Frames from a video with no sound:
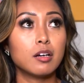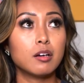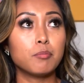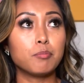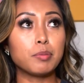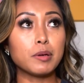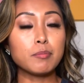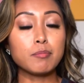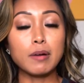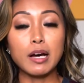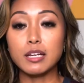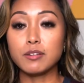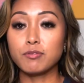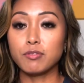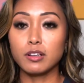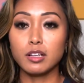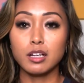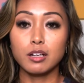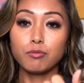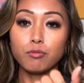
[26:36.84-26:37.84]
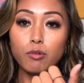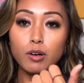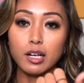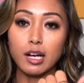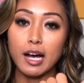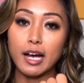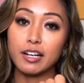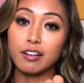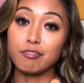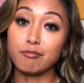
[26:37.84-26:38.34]
Be mindful of what
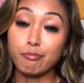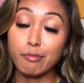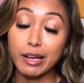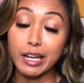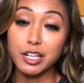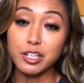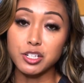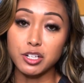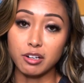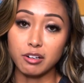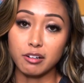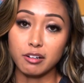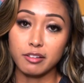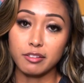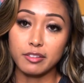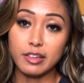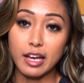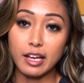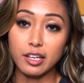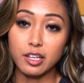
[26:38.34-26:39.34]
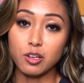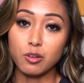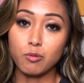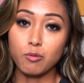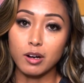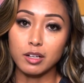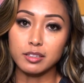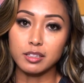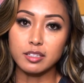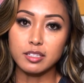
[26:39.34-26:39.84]
kind of major that you
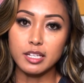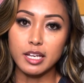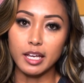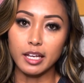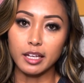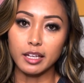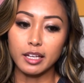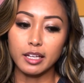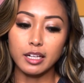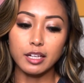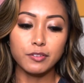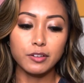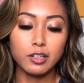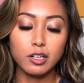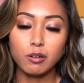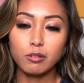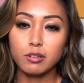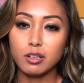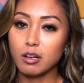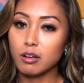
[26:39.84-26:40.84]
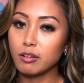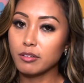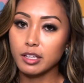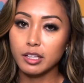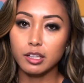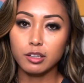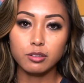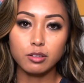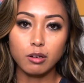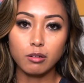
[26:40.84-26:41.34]
want to take. And if you don't know, then
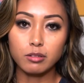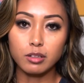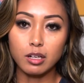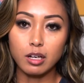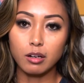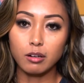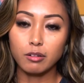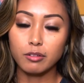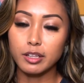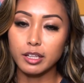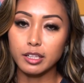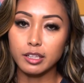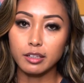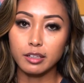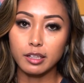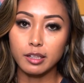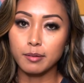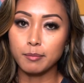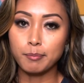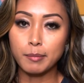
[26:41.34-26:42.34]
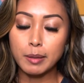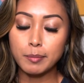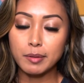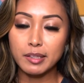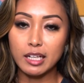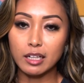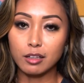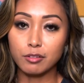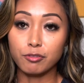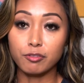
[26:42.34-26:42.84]
you don't know. Then maybe
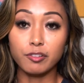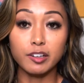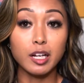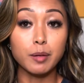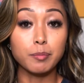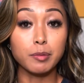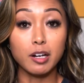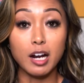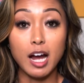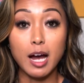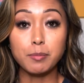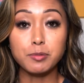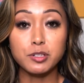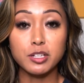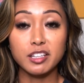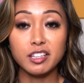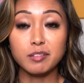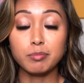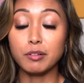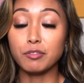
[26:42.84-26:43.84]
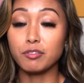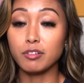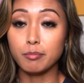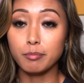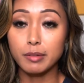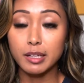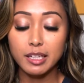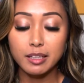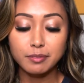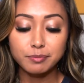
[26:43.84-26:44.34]
that'll free up your options. But for
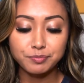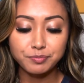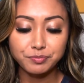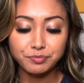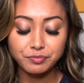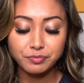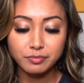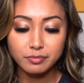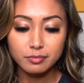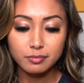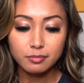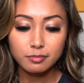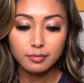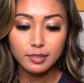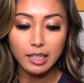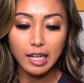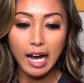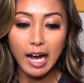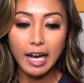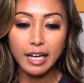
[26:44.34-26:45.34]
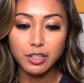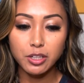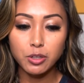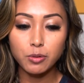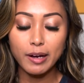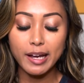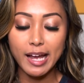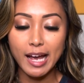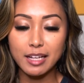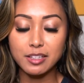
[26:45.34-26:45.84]
me, I knew
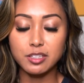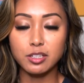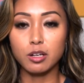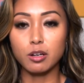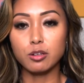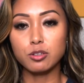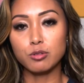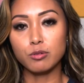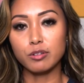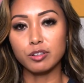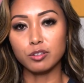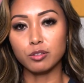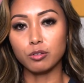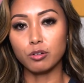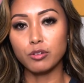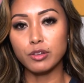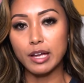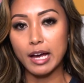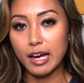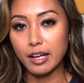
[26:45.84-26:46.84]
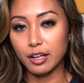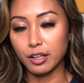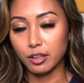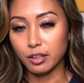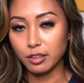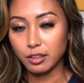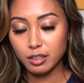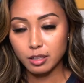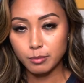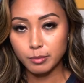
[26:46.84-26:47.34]
I had to go to a school that had a
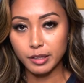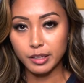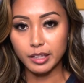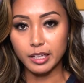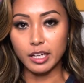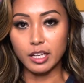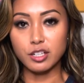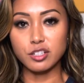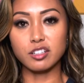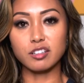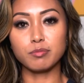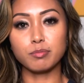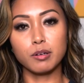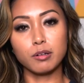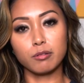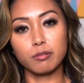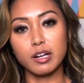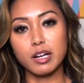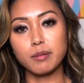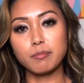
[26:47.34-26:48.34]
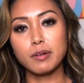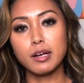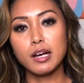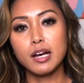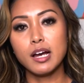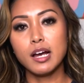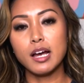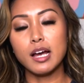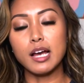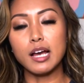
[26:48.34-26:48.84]
good communications program,
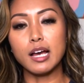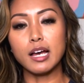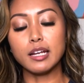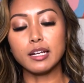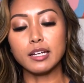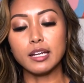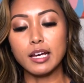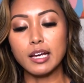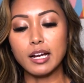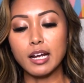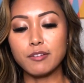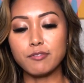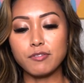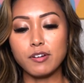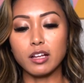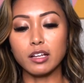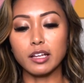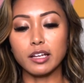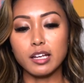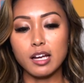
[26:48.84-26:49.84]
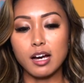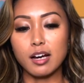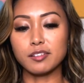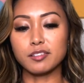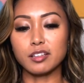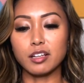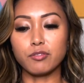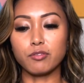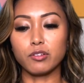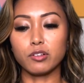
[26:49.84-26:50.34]
and I felt like Cal
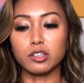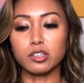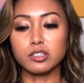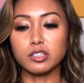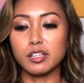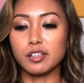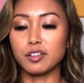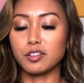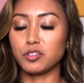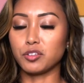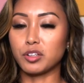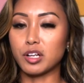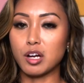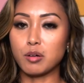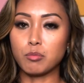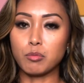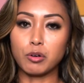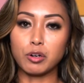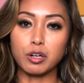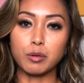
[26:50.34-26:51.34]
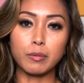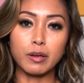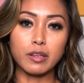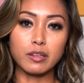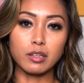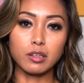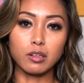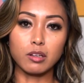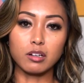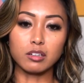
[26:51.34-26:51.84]
State Fullerton stood out more to me
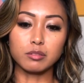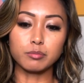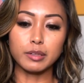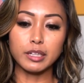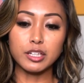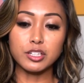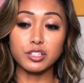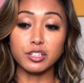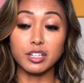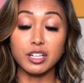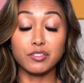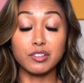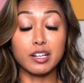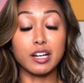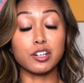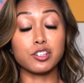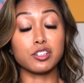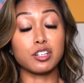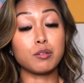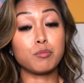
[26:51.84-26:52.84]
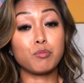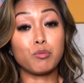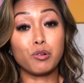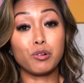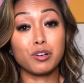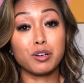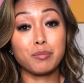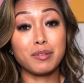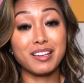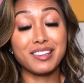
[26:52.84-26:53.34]
than Long Beach, and even actually more
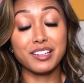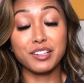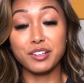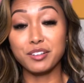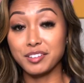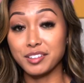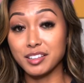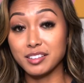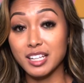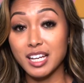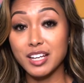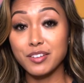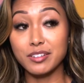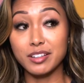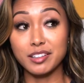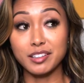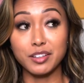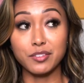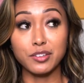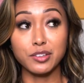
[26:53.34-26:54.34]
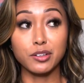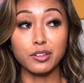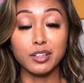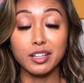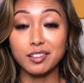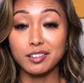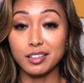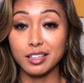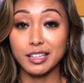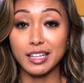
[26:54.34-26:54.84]
to me than UC Davis, even though they
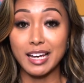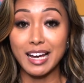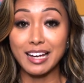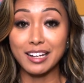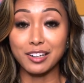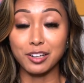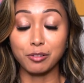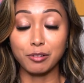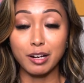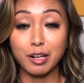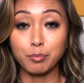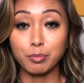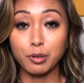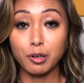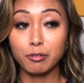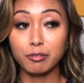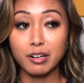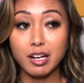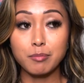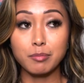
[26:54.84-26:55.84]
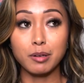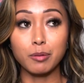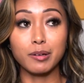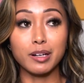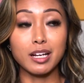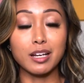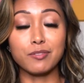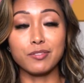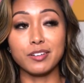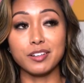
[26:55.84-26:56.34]
said they had a great program. But when
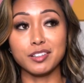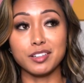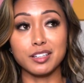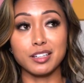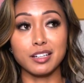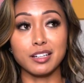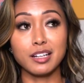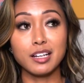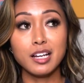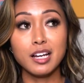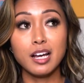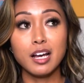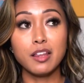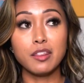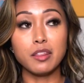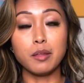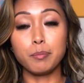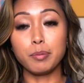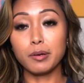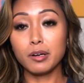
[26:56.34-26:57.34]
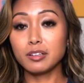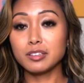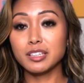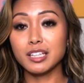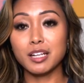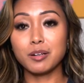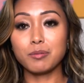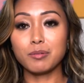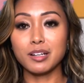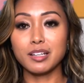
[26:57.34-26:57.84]
I visited the building
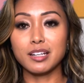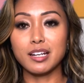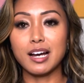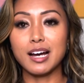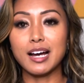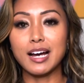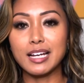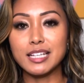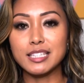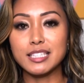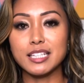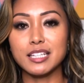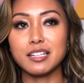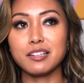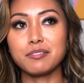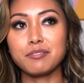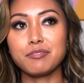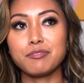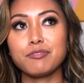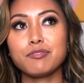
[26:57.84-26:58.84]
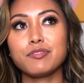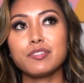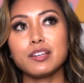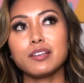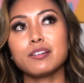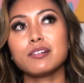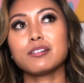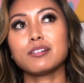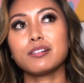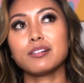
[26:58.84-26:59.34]
and whatnot, I didn't
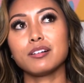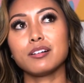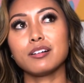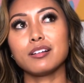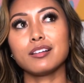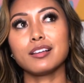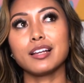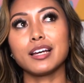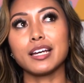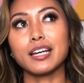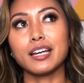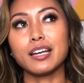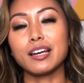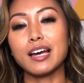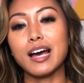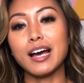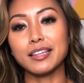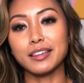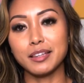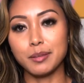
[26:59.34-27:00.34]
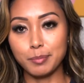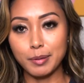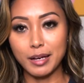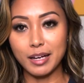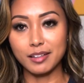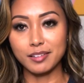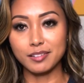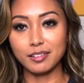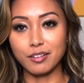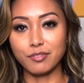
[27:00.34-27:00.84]
feel like it had the best.